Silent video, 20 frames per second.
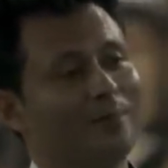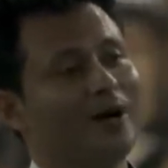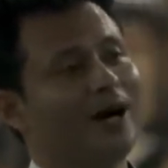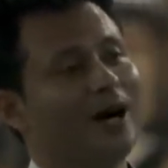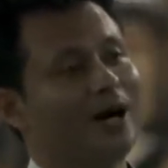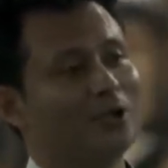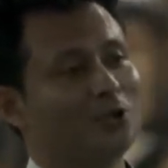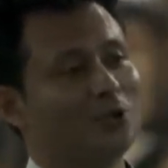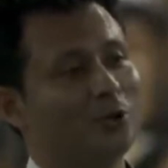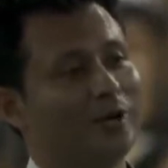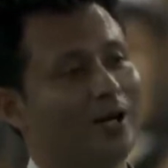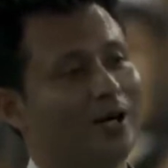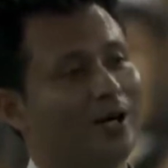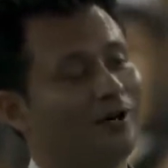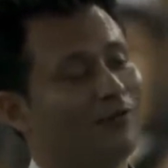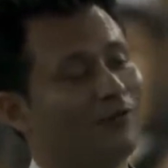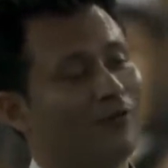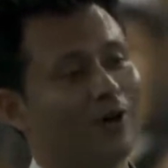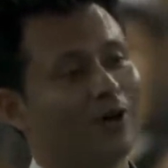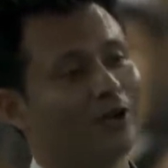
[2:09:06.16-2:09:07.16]
an
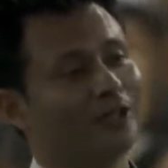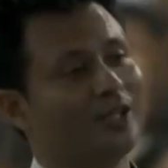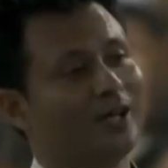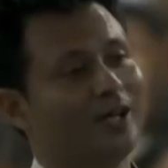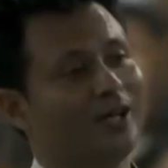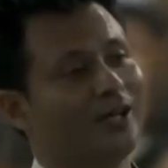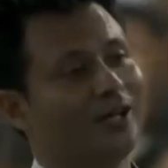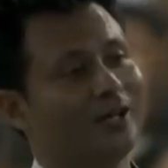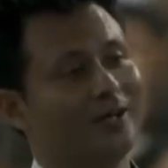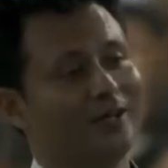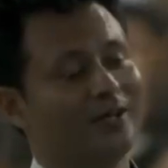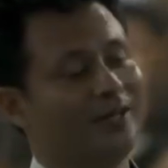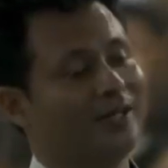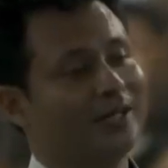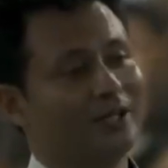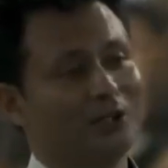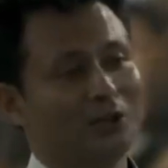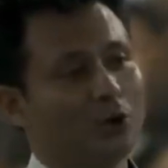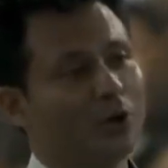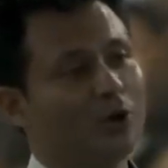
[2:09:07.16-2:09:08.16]
Arjuna for the
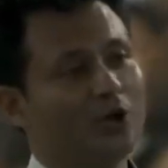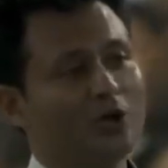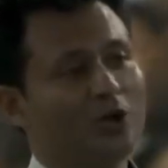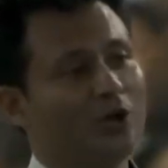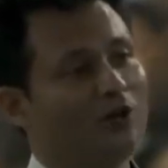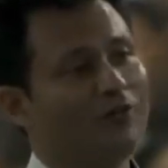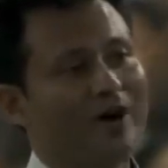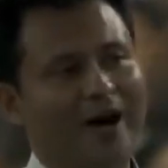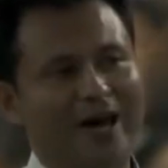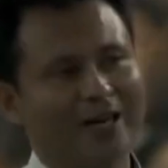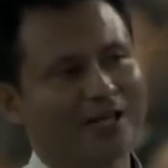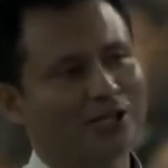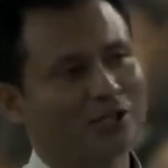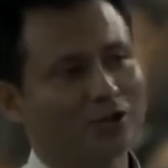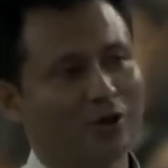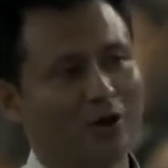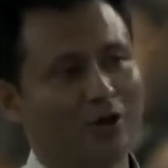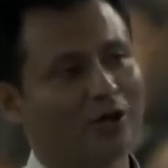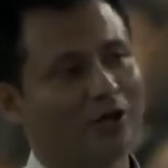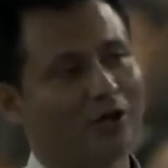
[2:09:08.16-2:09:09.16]
yogi of
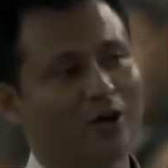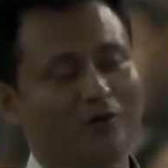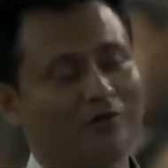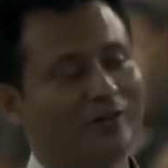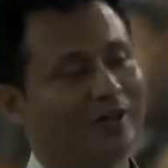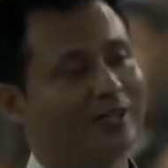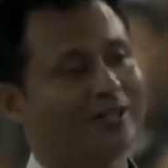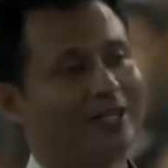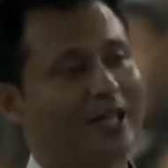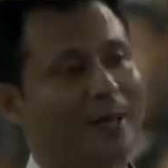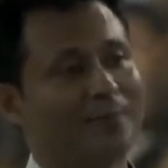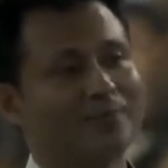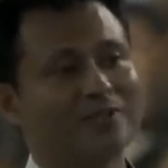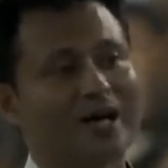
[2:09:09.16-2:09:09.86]
highest order of our times,